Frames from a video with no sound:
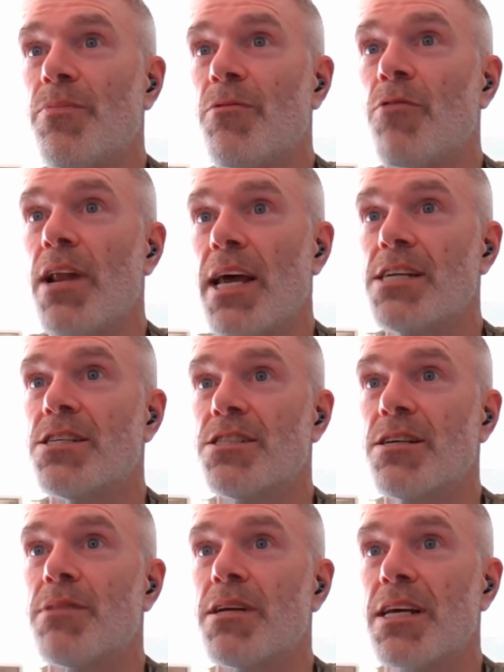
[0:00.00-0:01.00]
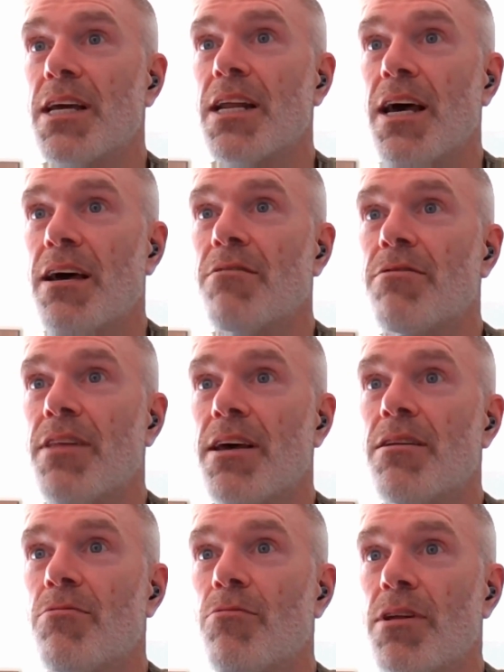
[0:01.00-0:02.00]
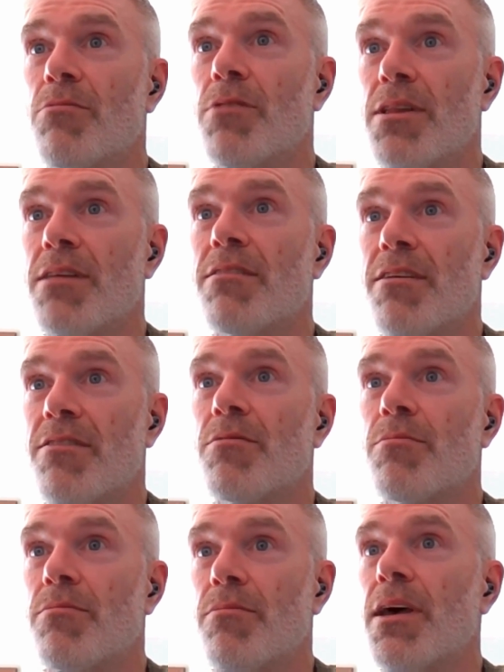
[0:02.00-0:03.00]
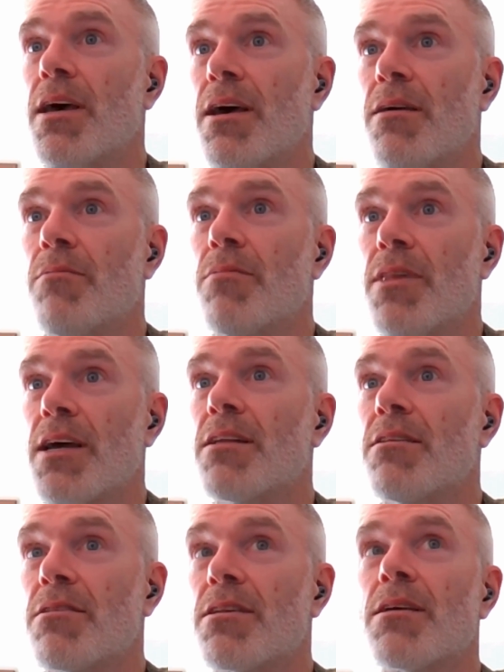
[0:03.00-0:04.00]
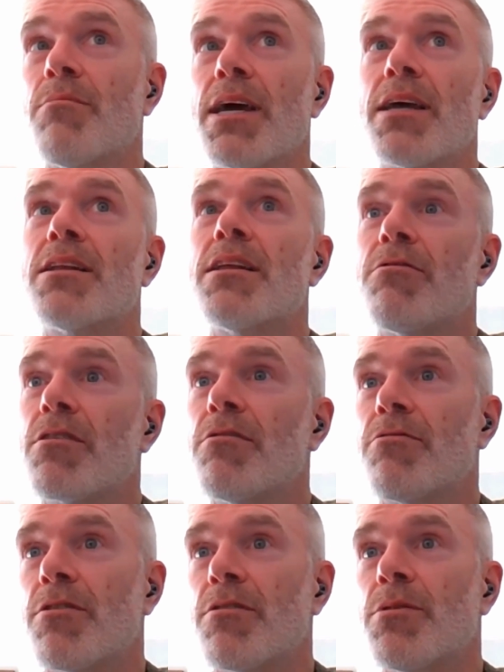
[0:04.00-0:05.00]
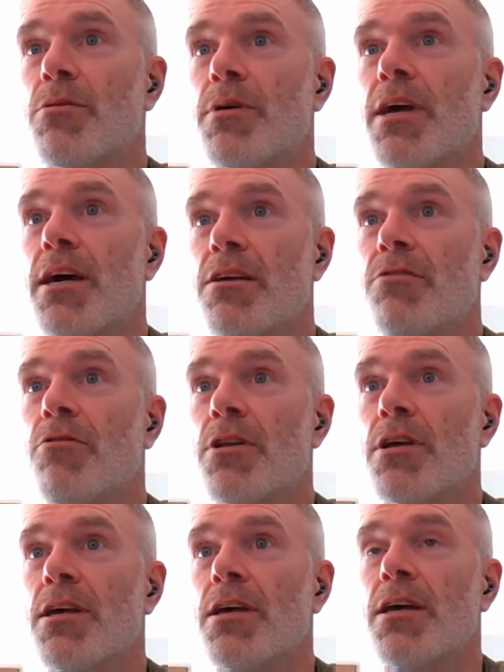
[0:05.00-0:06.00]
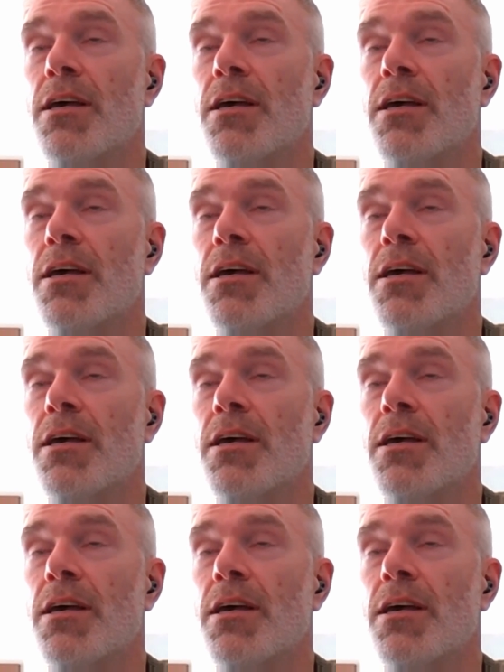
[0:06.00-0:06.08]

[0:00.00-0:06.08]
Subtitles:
relationship that they can have then with the system, that can make it difficult for them to engage fully.